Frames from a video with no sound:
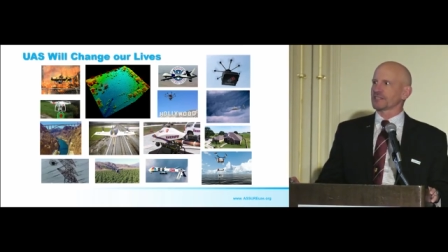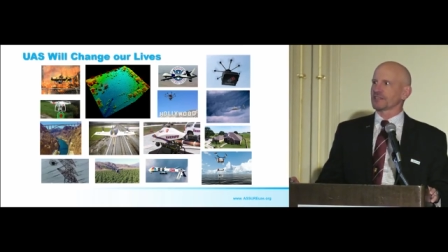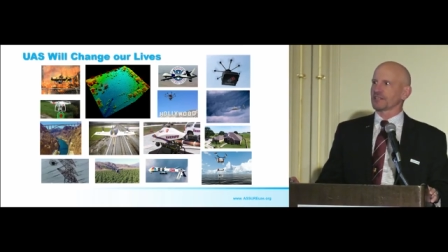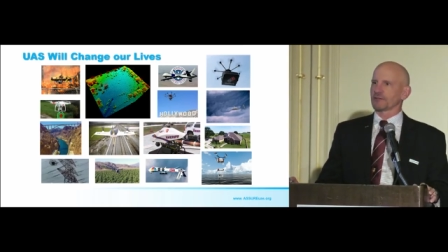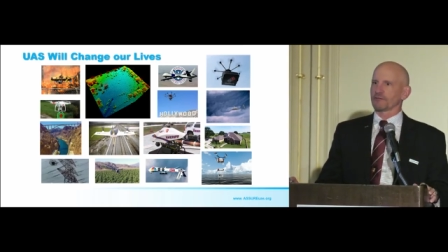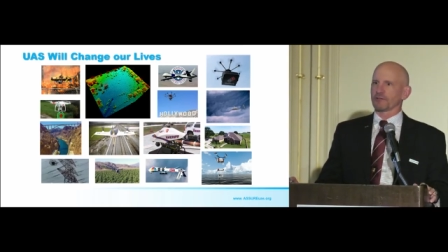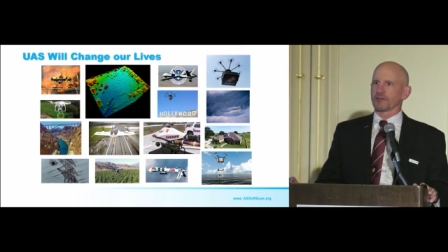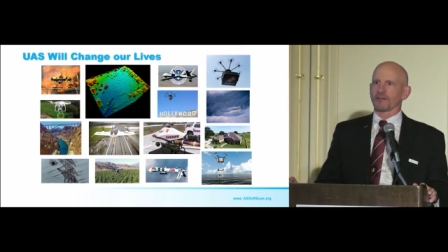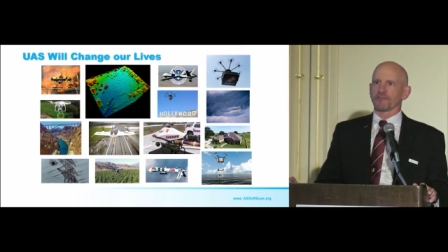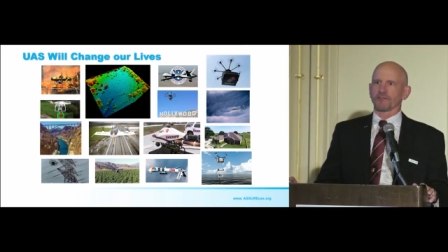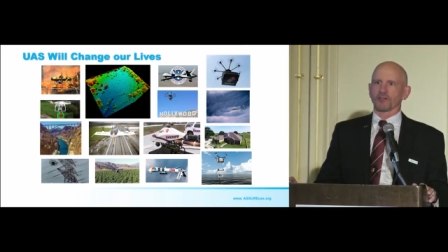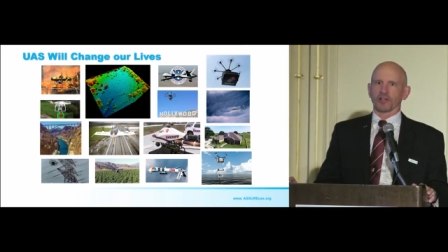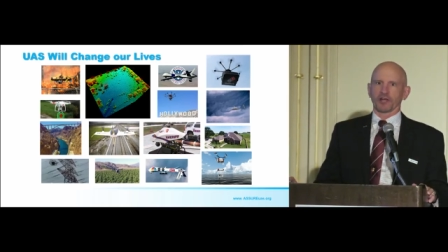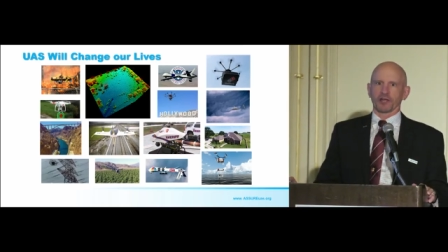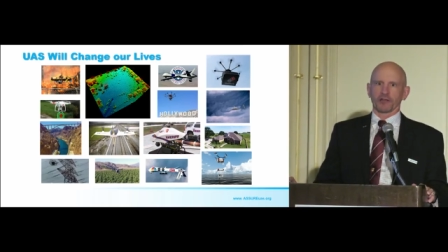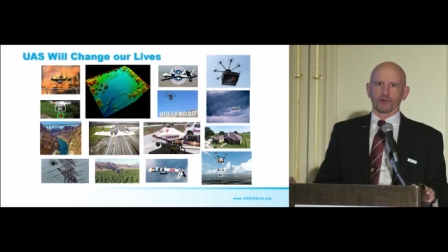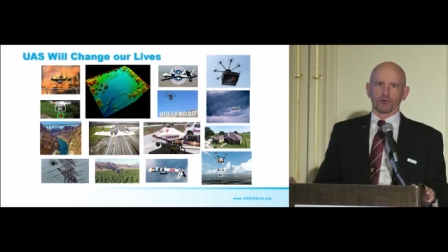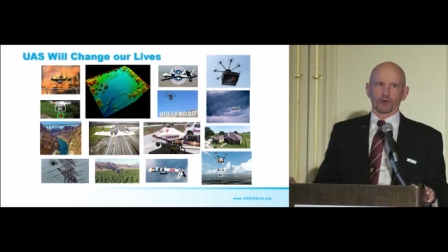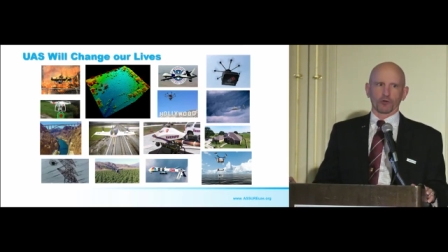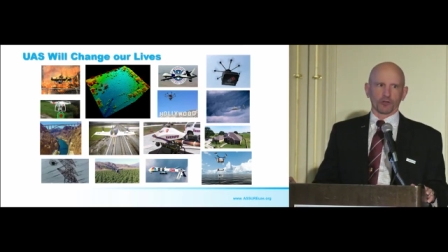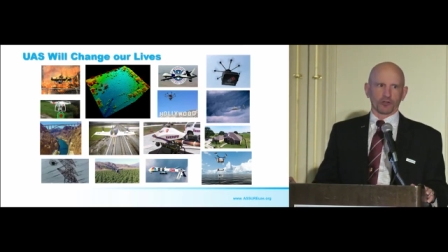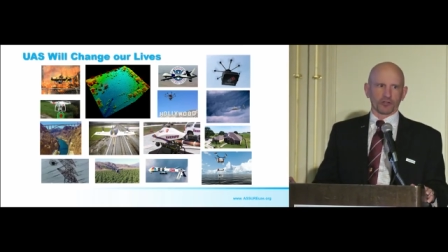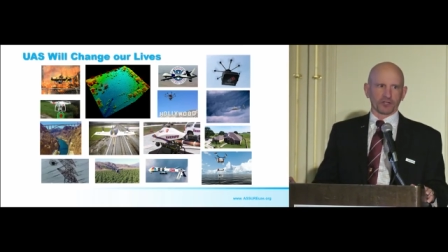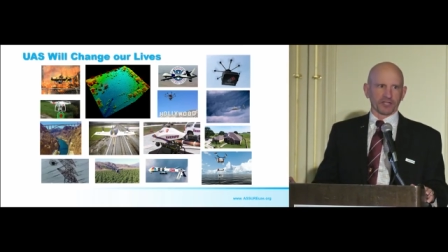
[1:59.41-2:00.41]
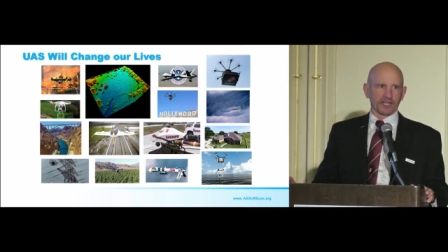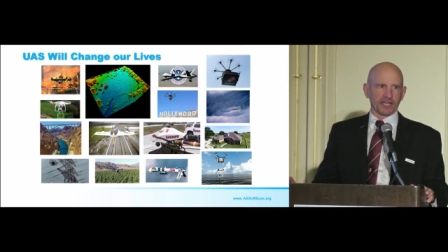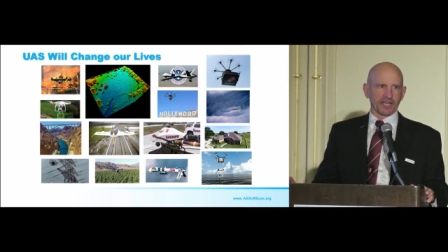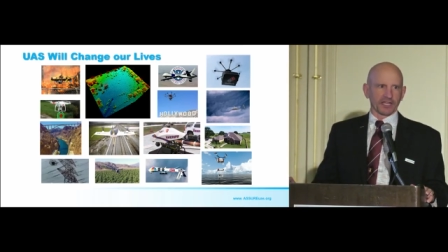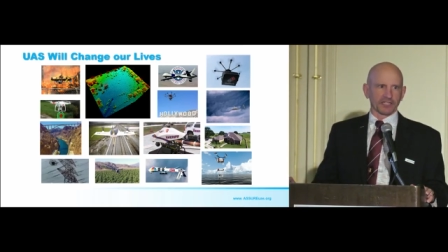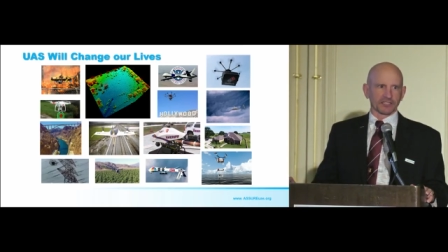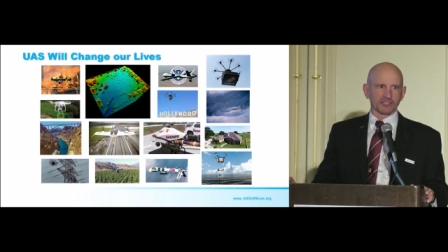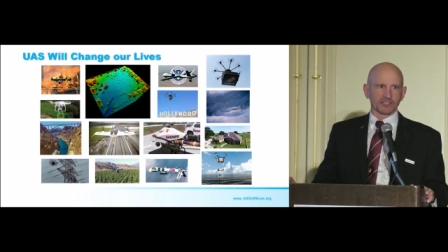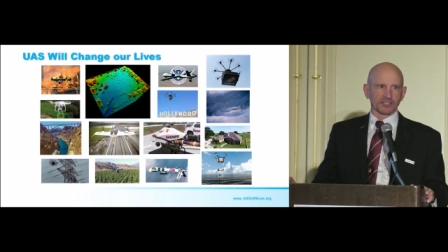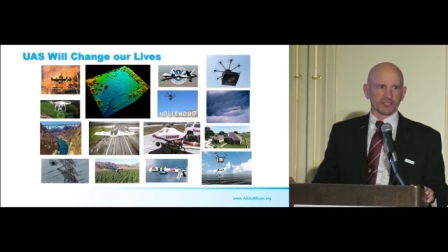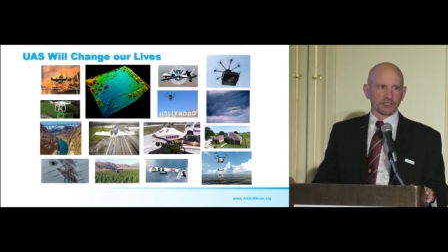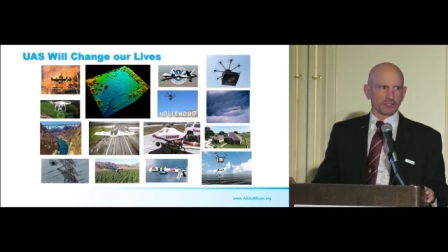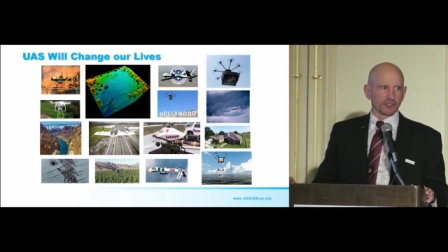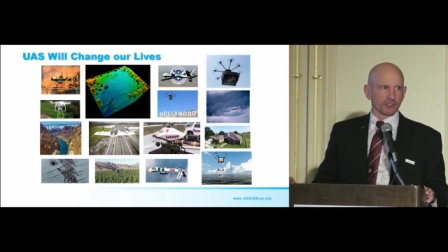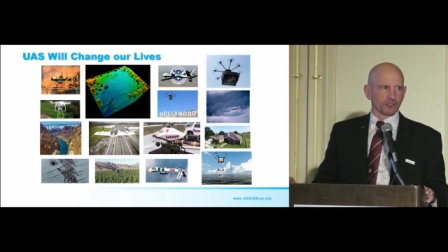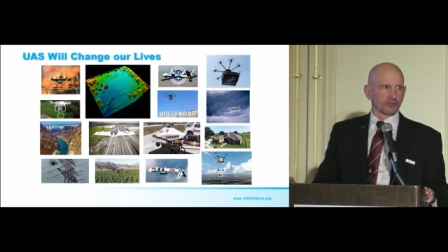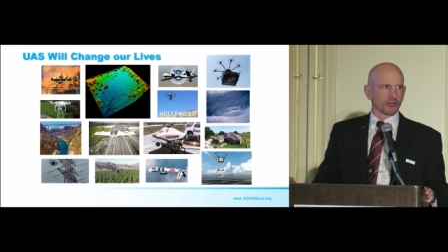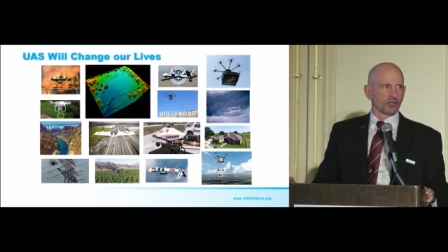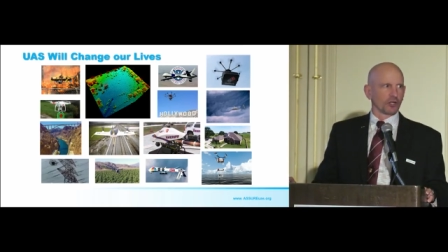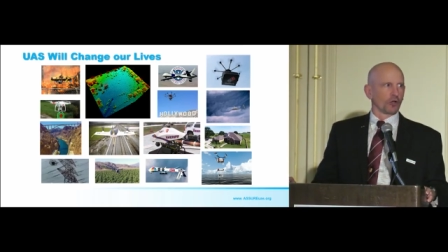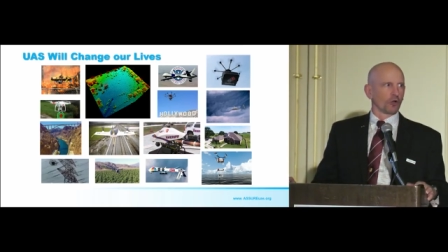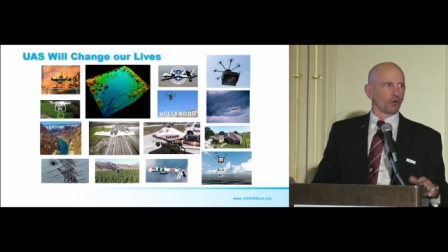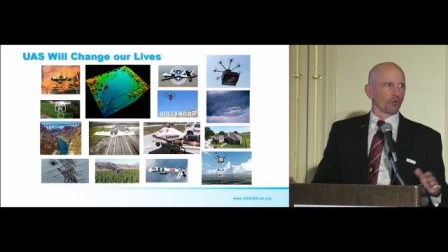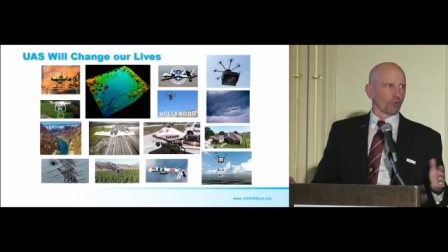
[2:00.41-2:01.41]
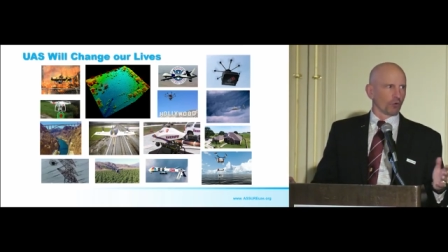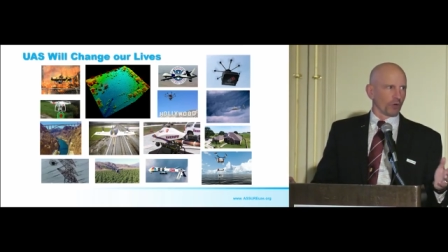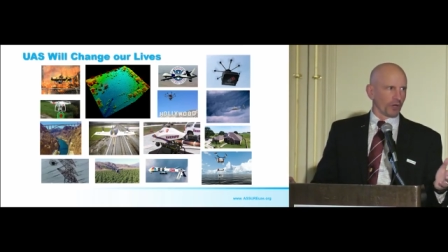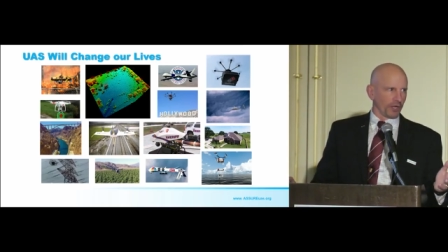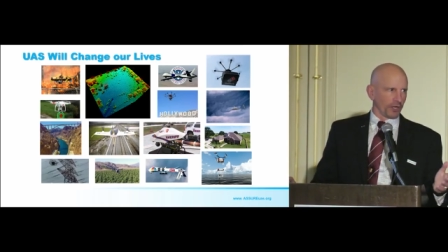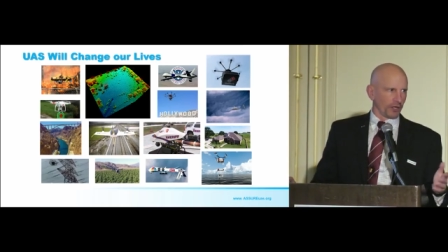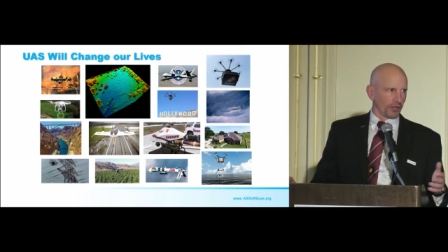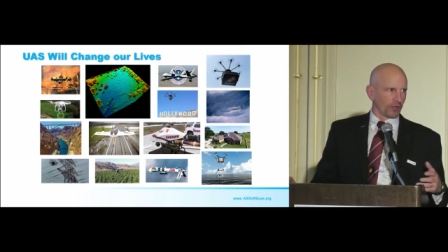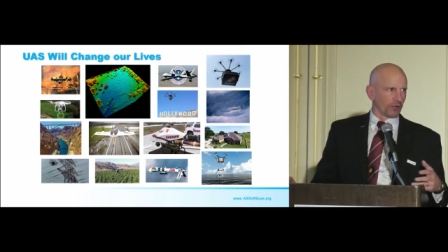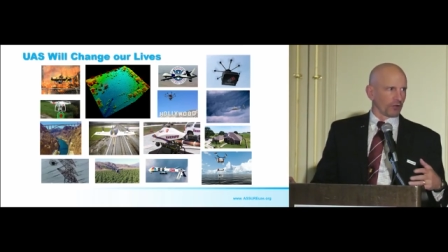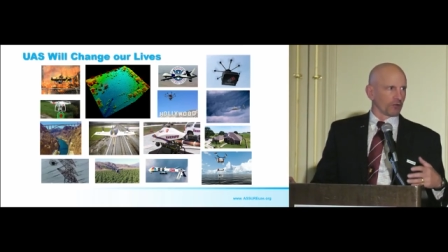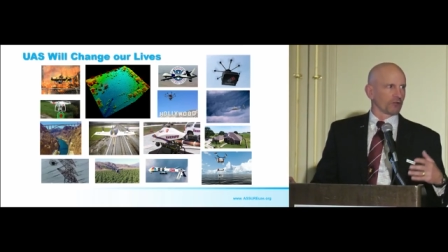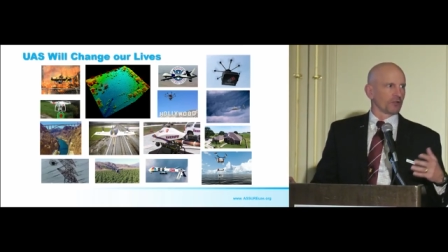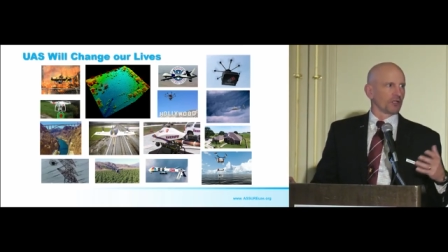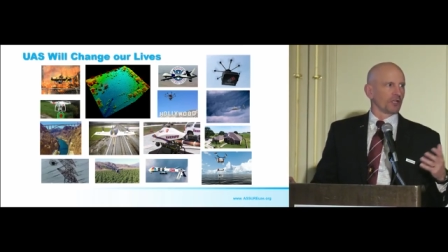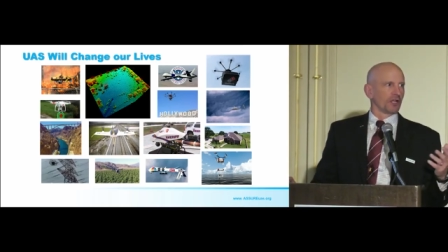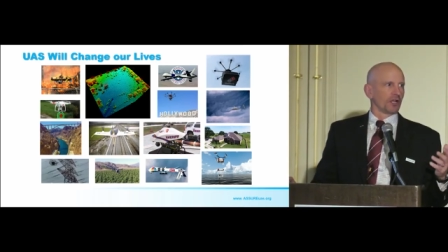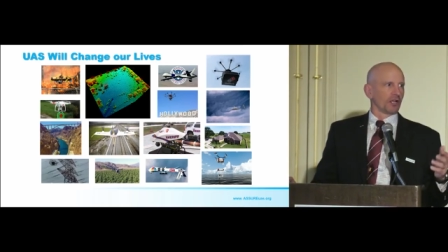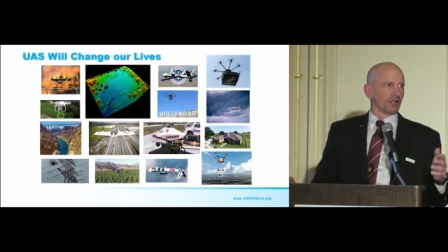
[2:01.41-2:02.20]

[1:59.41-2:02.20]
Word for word: I think we have a lot of oil and gas here. Rail,